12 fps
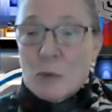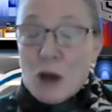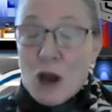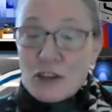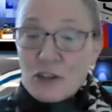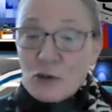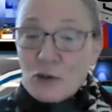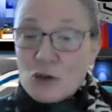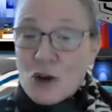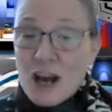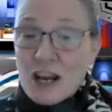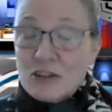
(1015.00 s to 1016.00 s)
We also
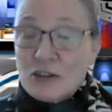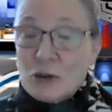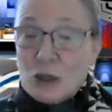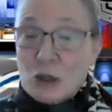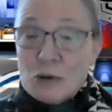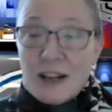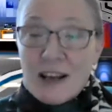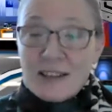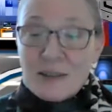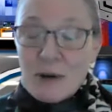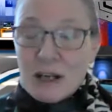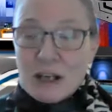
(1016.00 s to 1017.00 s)
try to
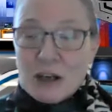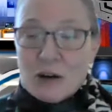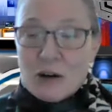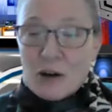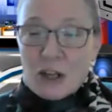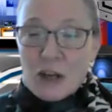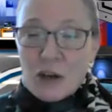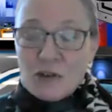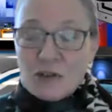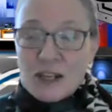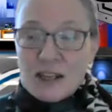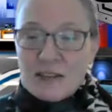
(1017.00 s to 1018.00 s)
utilize money you're already
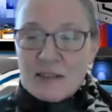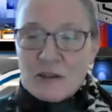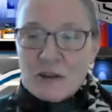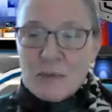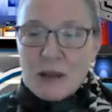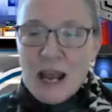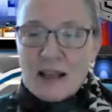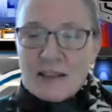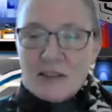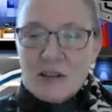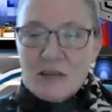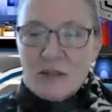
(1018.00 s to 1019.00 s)
using. So let me
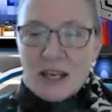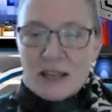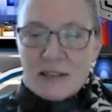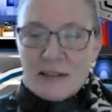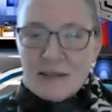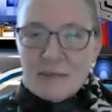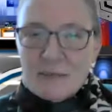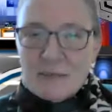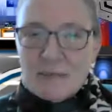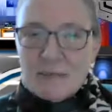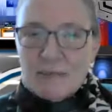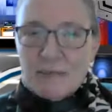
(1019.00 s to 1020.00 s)
ask you this.
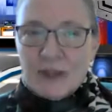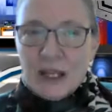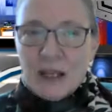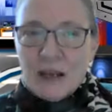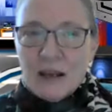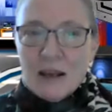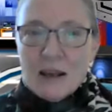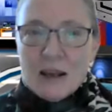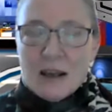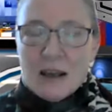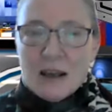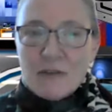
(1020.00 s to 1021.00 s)

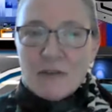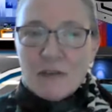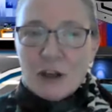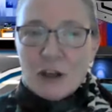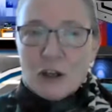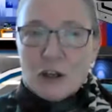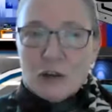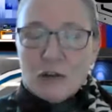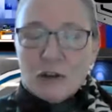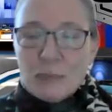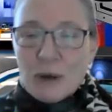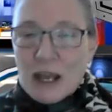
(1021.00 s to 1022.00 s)
If you
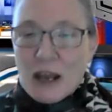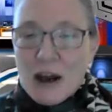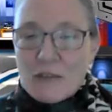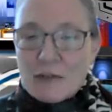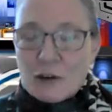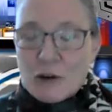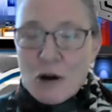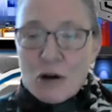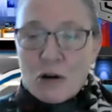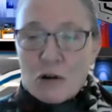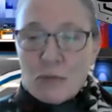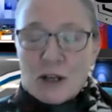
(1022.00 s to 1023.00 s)
could pay off your
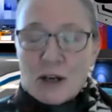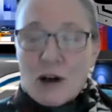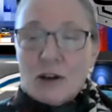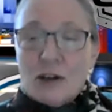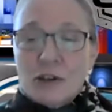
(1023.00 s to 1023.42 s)
home and all